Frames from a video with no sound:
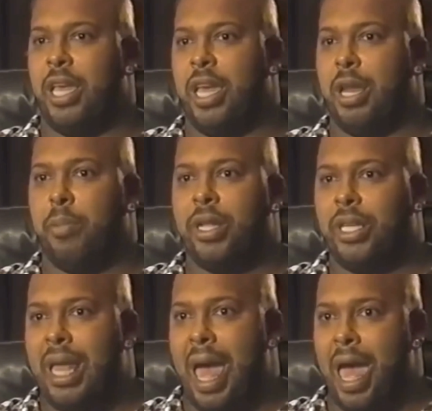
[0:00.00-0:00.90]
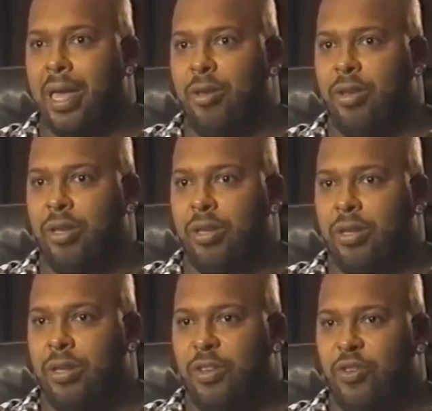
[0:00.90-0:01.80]
I'm disappointed in that motherfucker
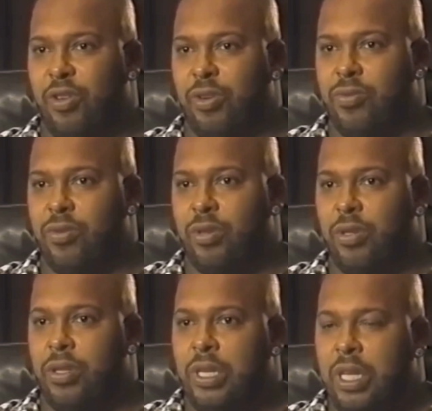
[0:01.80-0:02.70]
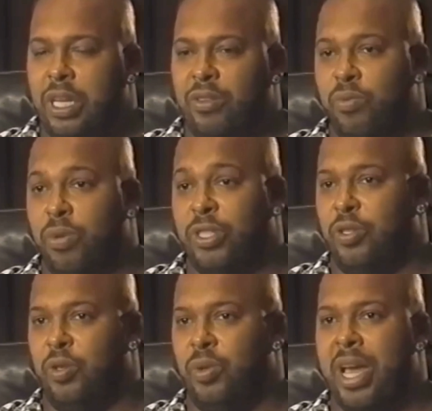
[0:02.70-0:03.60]
because if you want for me, you'll
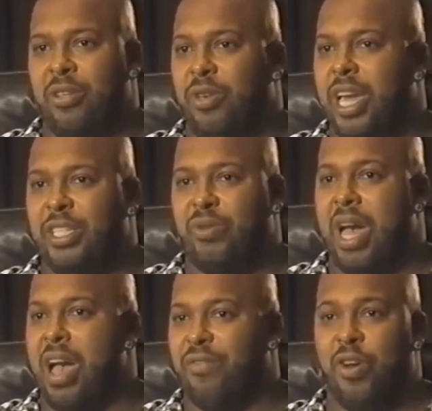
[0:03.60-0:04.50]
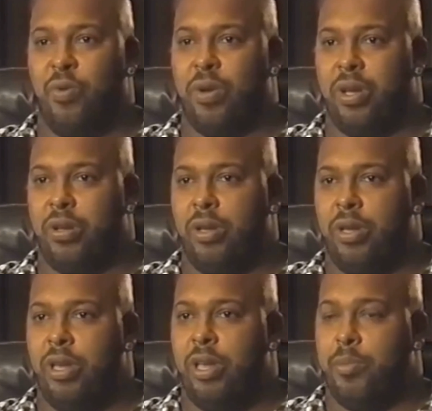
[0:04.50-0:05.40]
still be in prison doing life. You
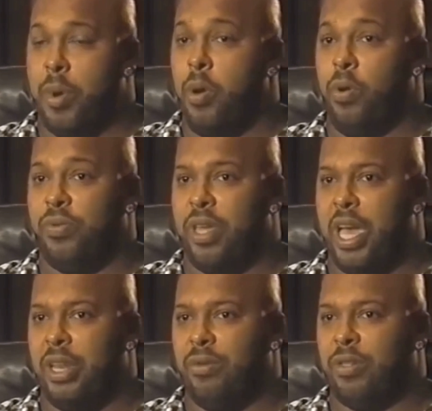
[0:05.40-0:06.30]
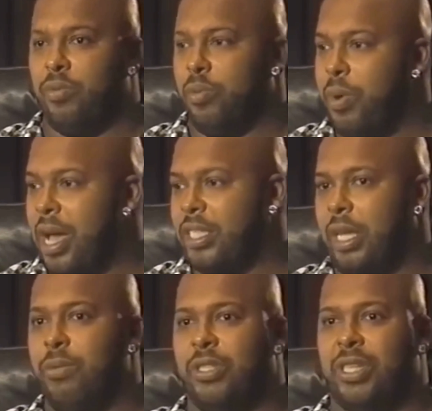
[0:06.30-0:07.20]
turn around and you say you
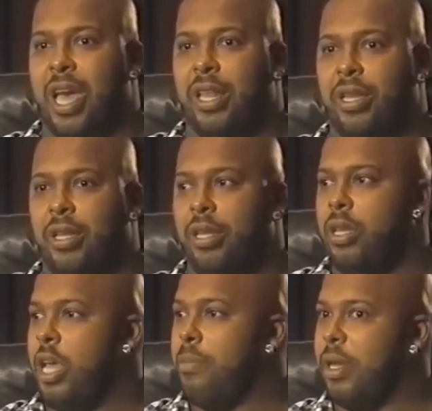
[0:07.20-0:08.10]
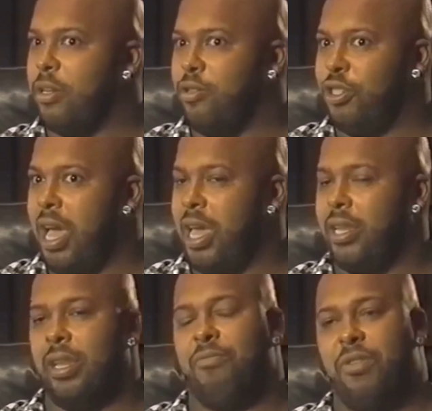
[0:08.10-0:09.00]
partners up with this dude, neither one of y'all
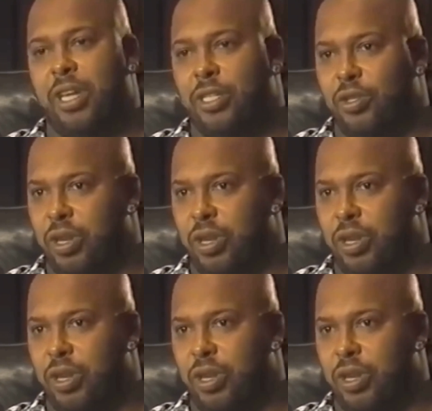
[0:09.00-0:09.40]
got death